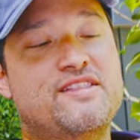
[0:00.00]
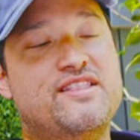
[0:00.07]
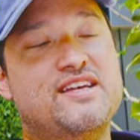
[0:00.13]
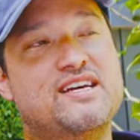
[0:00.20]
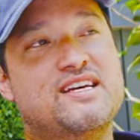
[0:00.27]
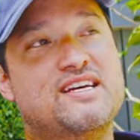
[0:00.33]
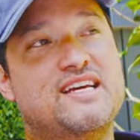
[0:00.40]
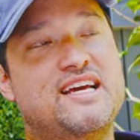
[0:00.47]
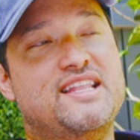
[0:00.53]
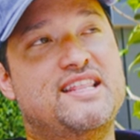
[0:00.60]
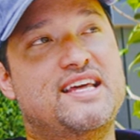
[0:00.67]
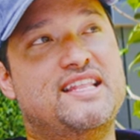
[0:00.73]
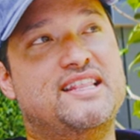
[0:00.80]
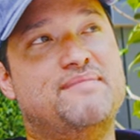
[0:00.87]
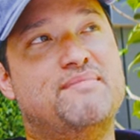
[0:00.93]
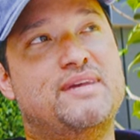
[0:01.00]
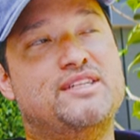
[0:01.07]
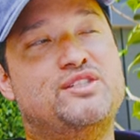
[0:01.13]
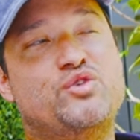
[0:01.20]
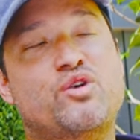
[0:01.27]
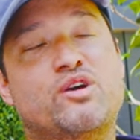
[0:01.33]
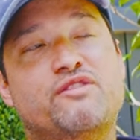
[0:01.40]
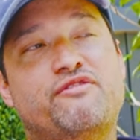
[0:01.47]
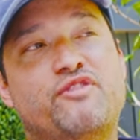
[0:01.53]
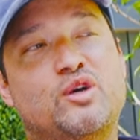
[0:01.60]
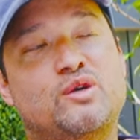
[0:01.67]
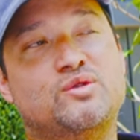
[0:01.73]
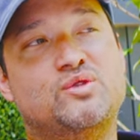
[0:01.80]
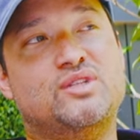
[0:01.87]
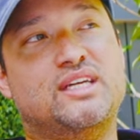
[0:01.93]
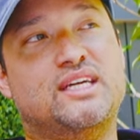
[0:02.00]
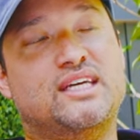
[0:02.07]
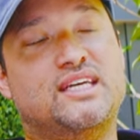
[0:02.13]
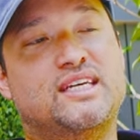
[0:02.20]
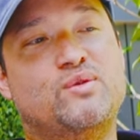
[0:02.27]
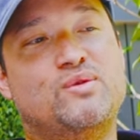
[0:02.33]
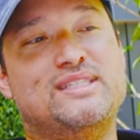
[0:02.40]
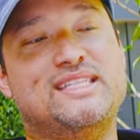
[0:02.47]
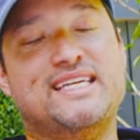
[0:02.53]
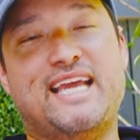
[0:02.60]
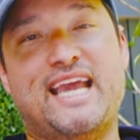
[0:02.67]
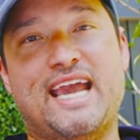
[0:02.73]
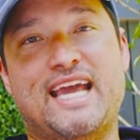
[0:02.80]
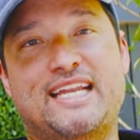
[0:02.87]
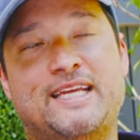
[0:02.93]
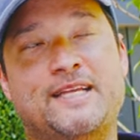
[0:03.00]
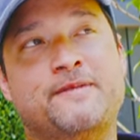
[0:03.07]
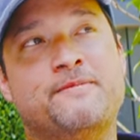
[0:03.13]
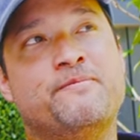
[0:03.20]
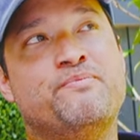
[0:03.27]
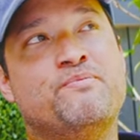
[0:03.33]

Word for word: the and then my two other films, uh, it was the Canon